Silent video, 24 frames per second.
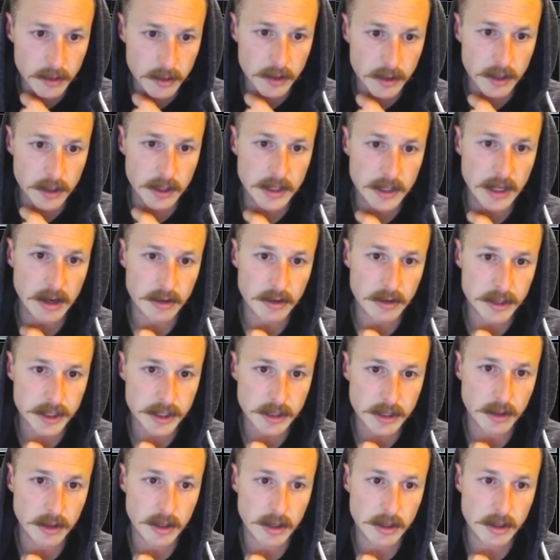and then I'll just go
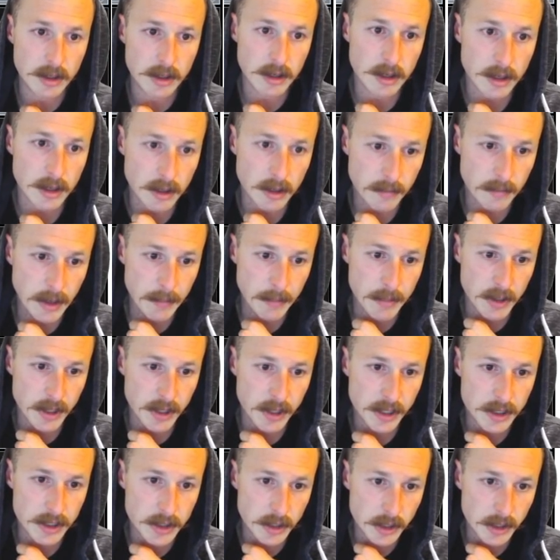Hunger on my Burning
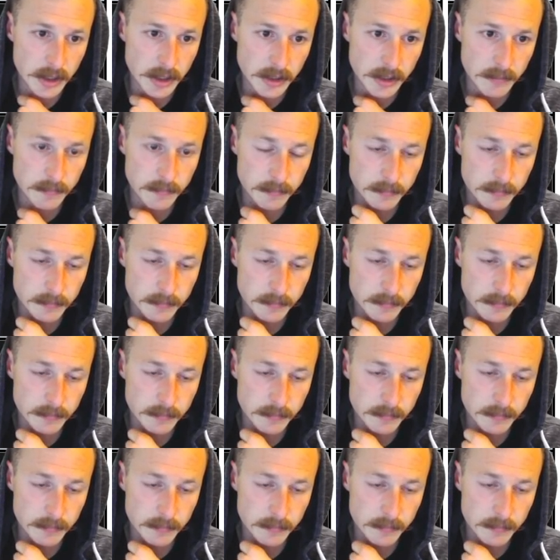Tree.